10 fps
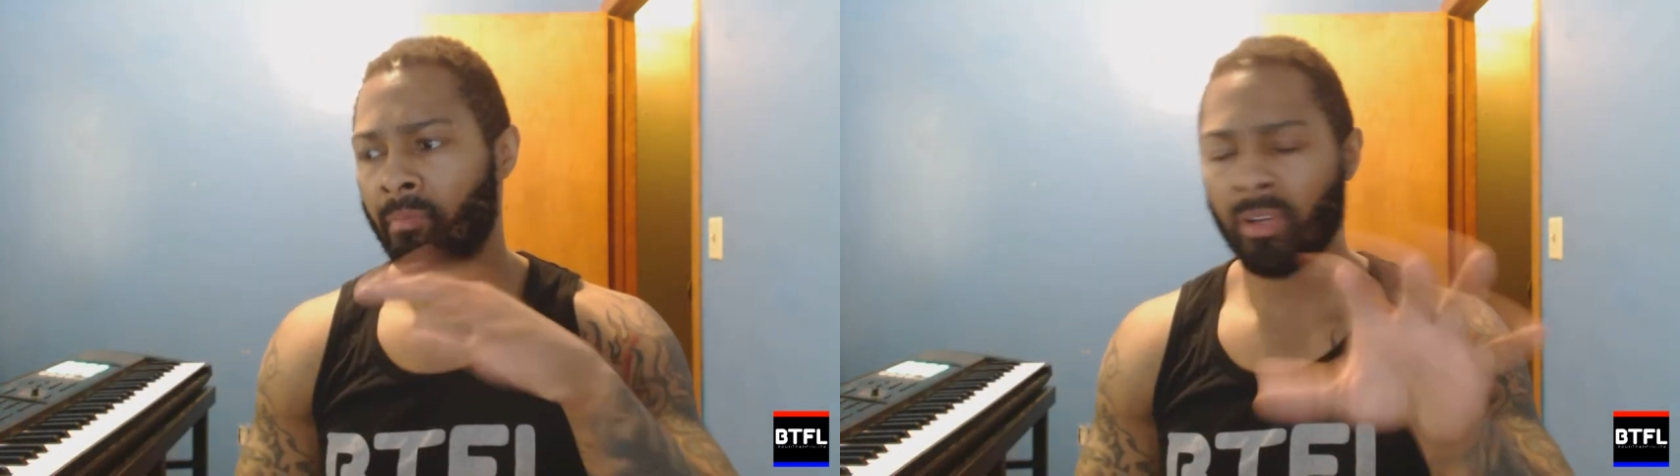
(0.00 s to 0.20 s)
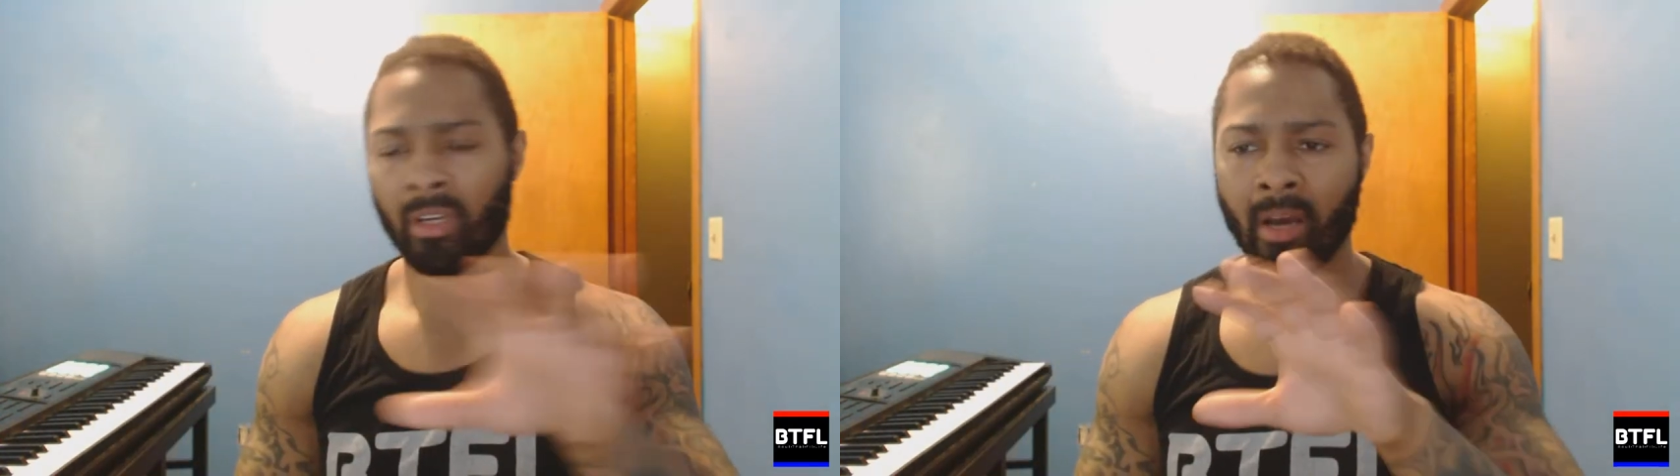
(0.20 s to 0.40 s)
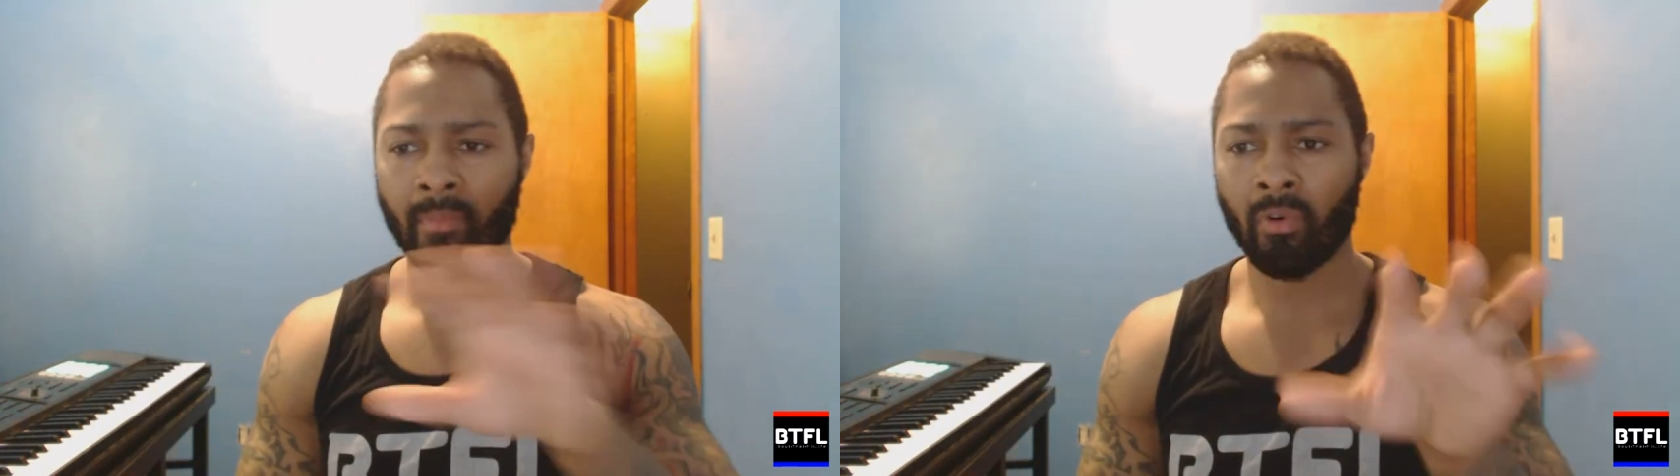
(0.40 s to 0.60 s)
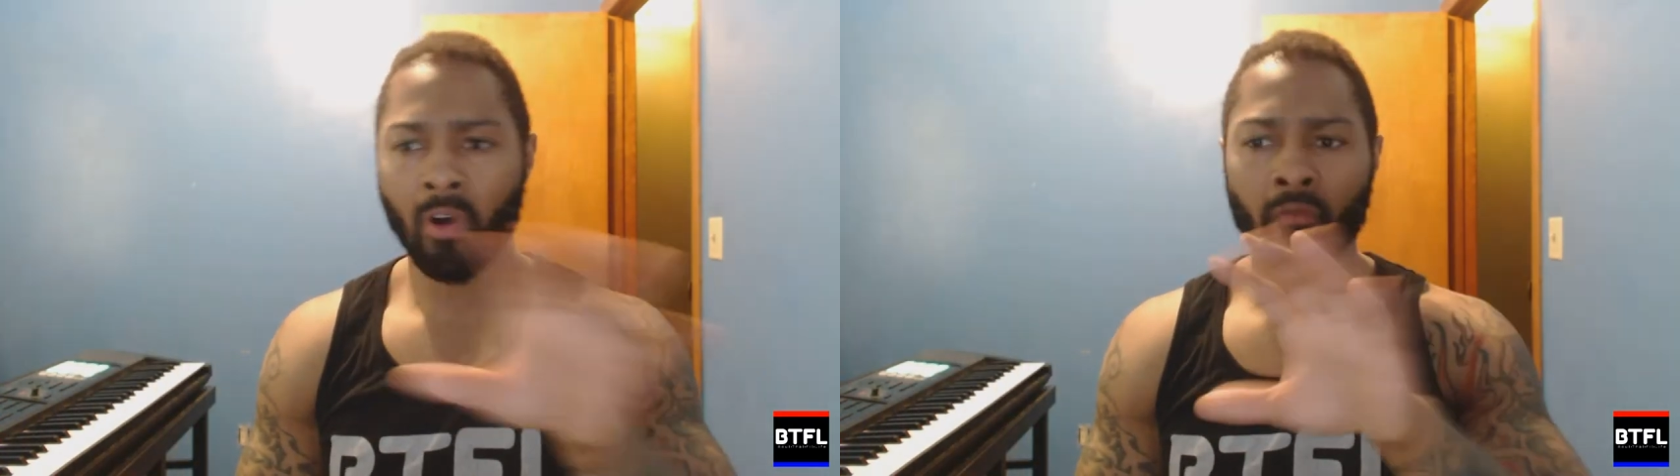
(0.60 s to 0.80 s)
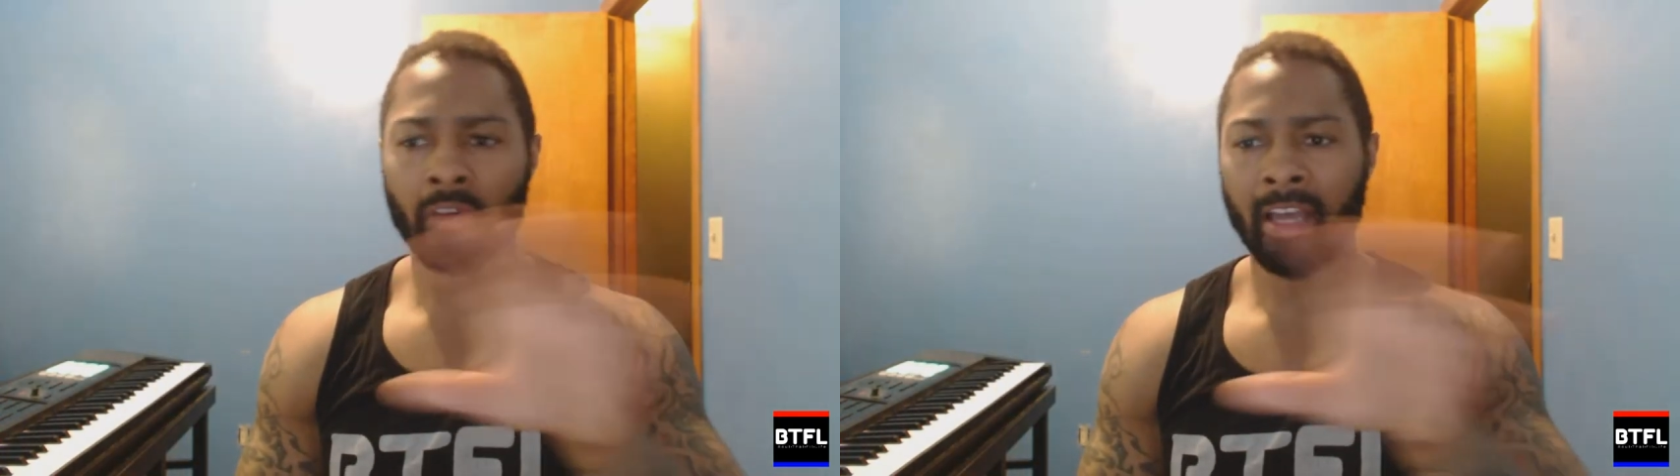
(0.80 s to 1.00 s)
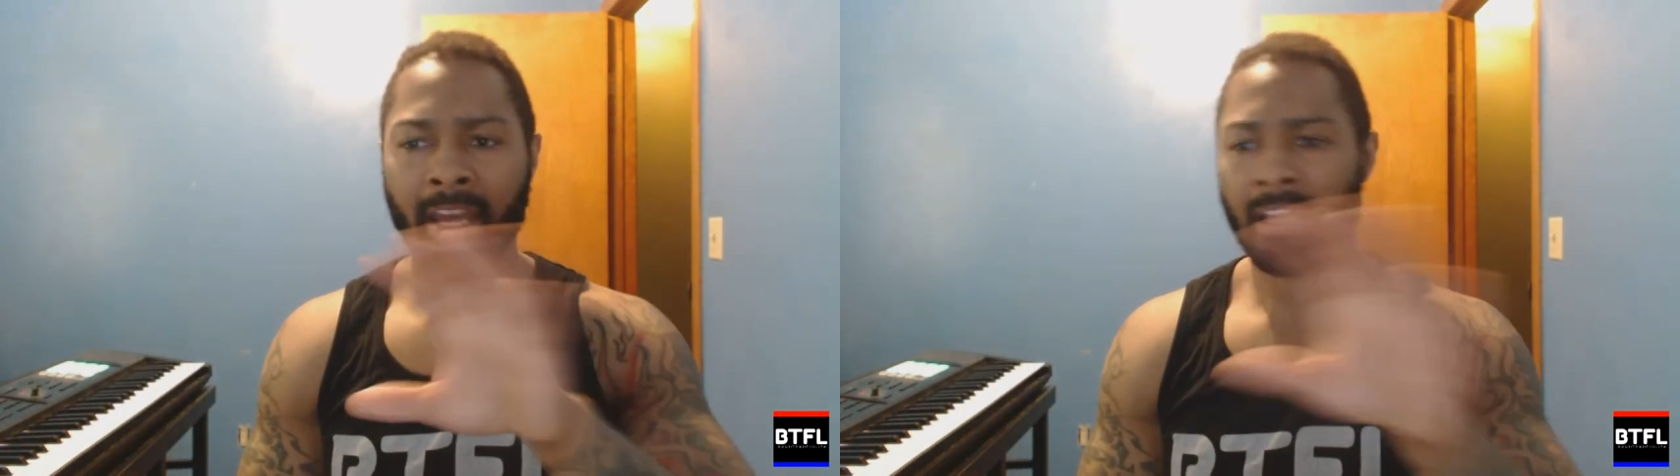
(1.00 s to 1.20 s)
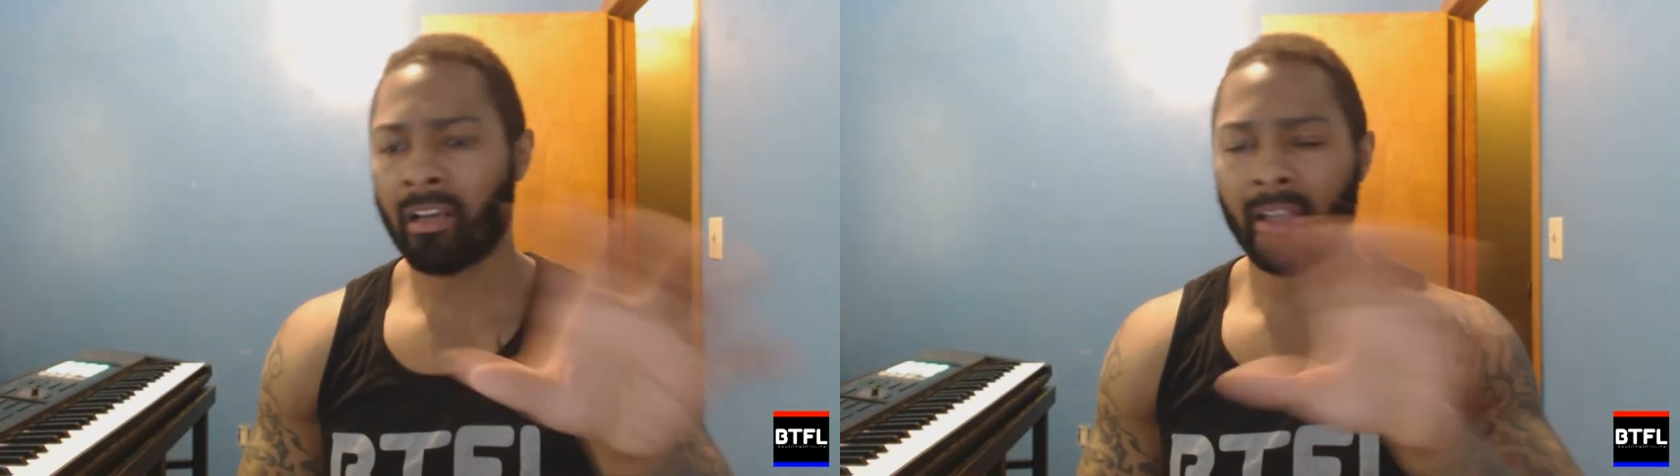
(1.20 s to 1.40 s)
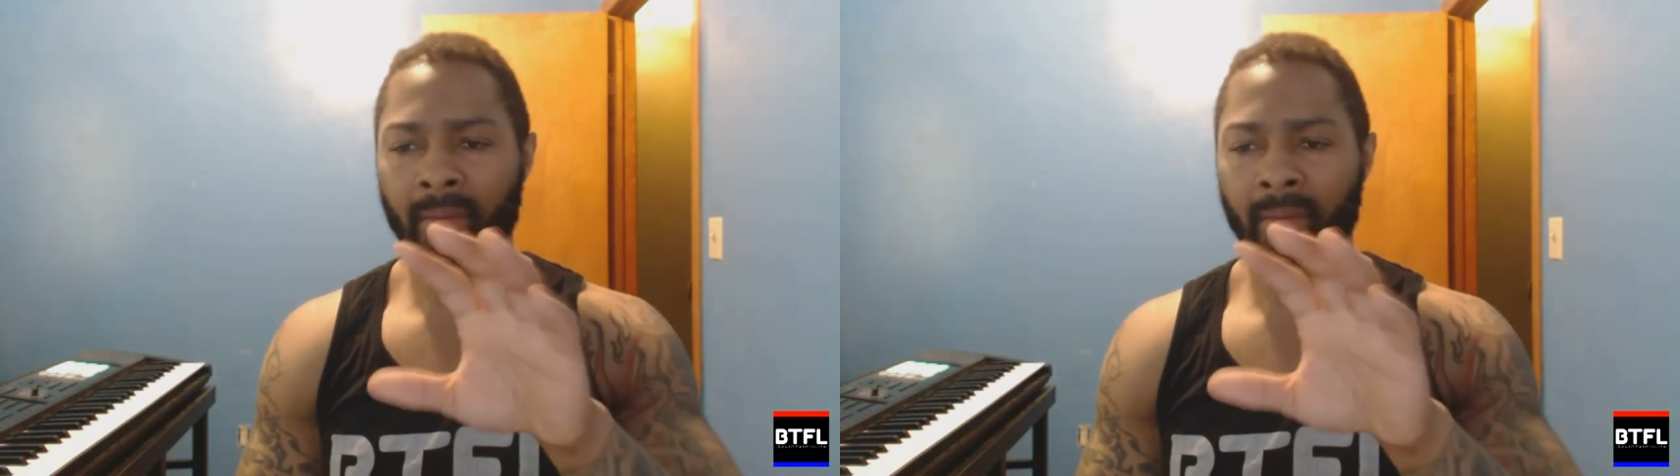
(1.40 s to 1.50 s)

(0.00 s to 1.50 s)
putting a couple overlay